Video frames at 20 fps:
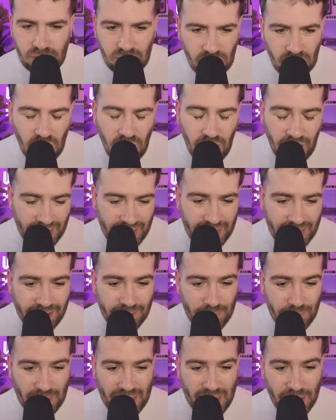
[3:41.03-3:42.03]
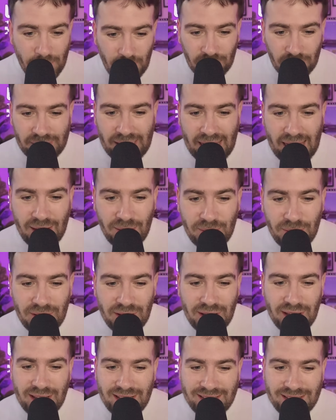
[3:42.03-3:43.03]
I hear people now
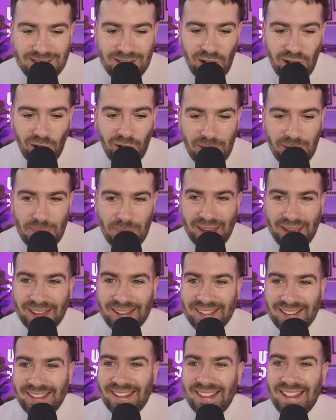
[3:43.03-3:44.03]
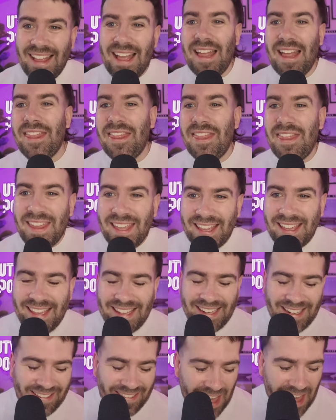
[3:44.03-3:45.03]
typing and thinking
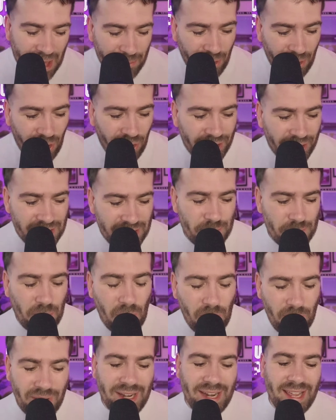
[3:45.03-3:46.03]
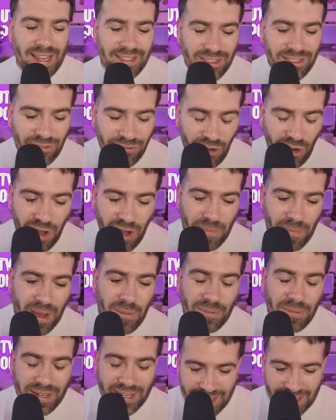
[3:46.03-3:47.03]
in their minds, but we need the right back.
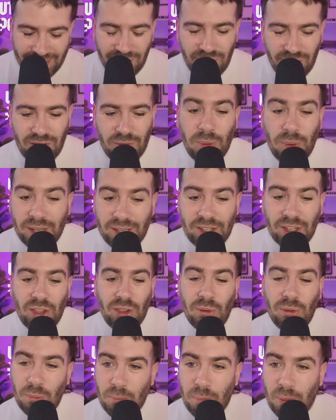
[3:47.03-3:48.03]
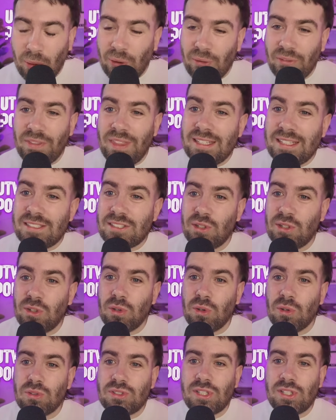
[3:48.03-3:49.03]
We do. But this could
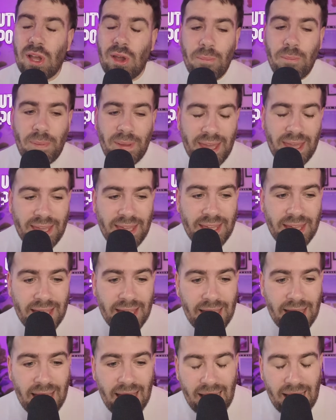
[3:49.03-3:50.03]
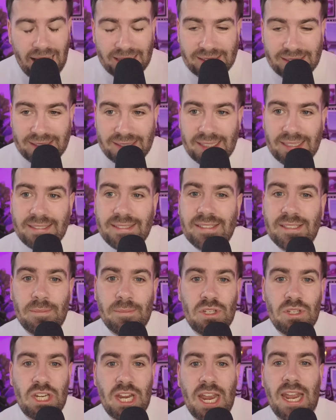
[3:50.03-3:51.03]
also be a system
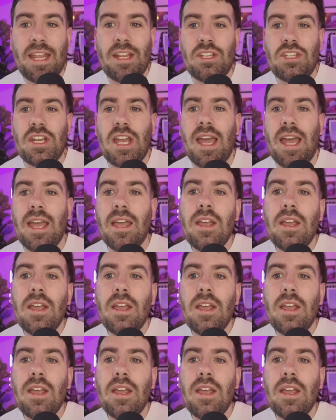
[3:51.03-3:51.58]
changer